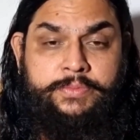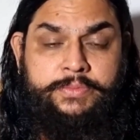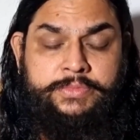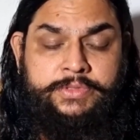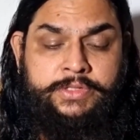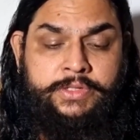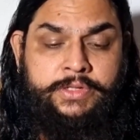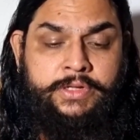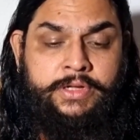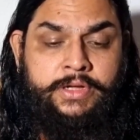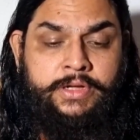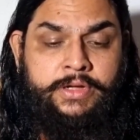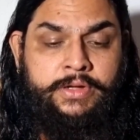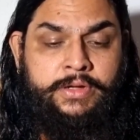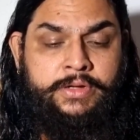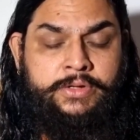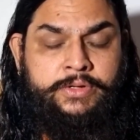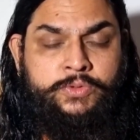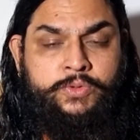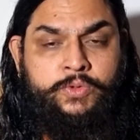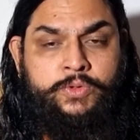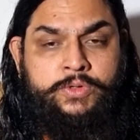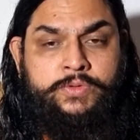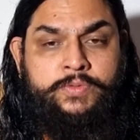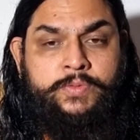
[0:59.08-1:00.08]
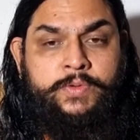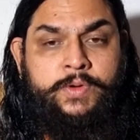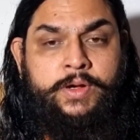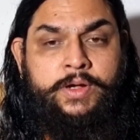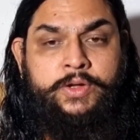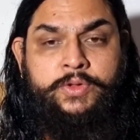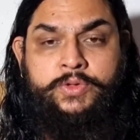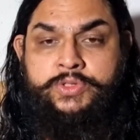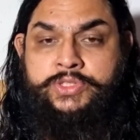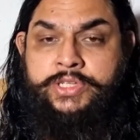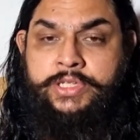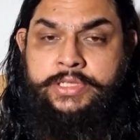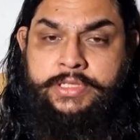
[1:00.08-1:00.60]
The root word
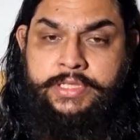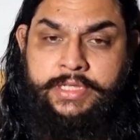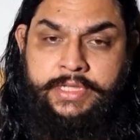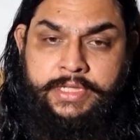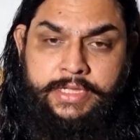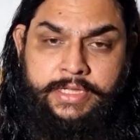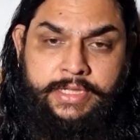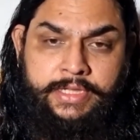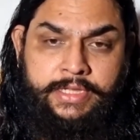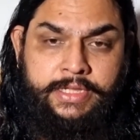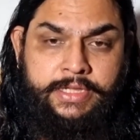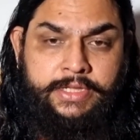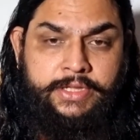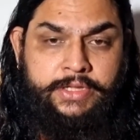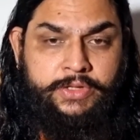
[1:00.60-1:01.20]
yujyate,